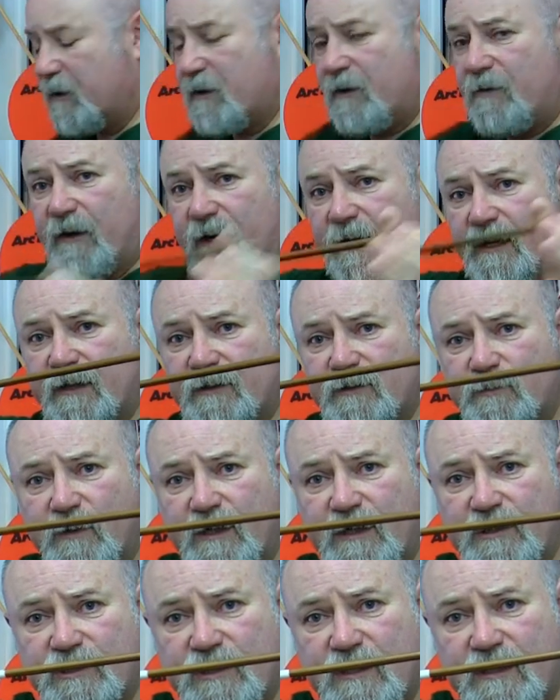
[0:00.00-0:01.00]
we're doing is
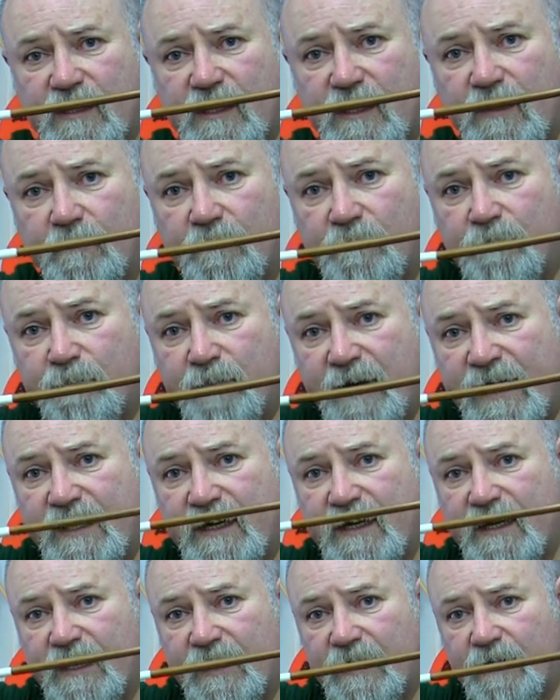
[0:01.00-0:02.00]
we're actually
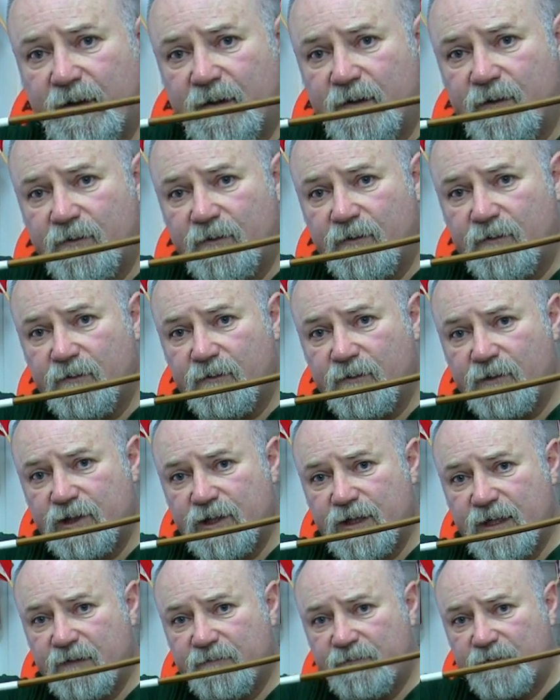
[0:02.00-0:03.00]
bending the
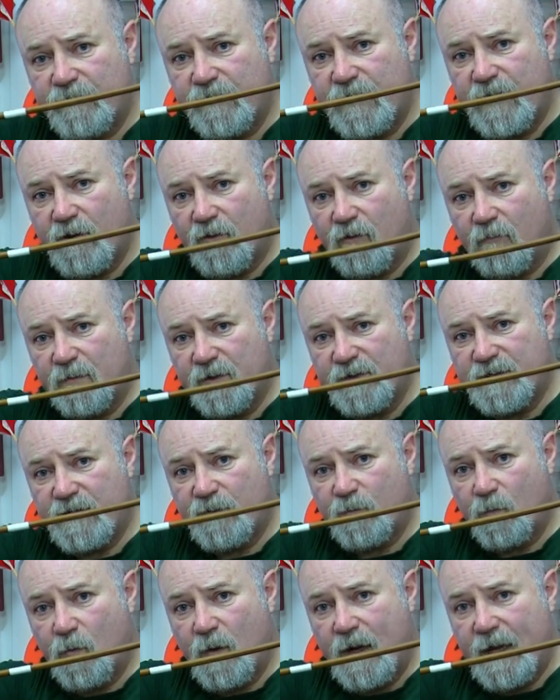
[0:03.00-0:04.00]
shaft the
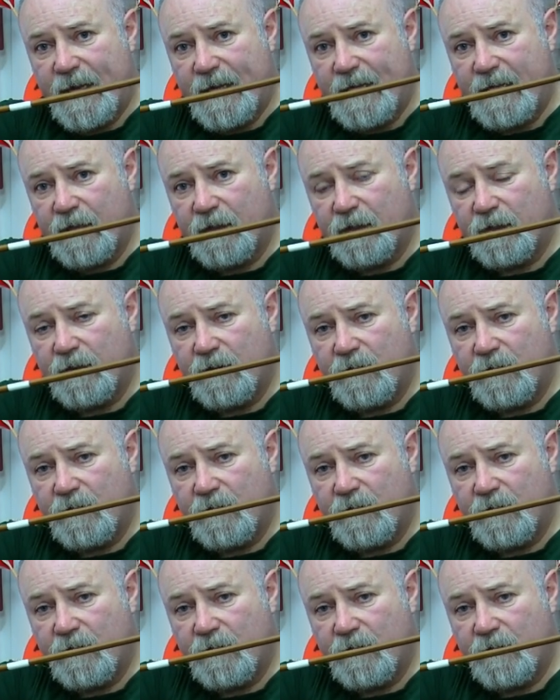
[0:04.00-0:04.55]
opposite way